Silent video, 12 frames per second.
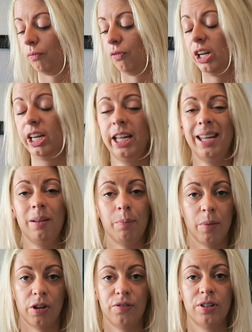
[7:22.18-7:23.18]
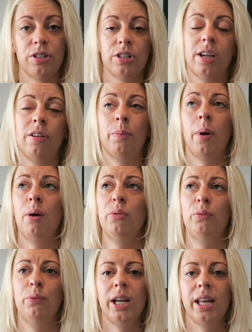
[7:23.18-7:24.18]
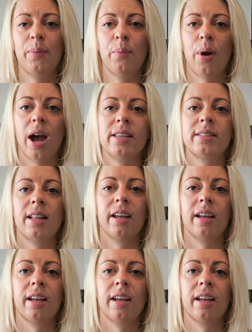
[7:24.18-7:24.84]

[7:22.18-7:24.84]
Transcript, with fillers: really eaten much fish and chips, but I was really impressed.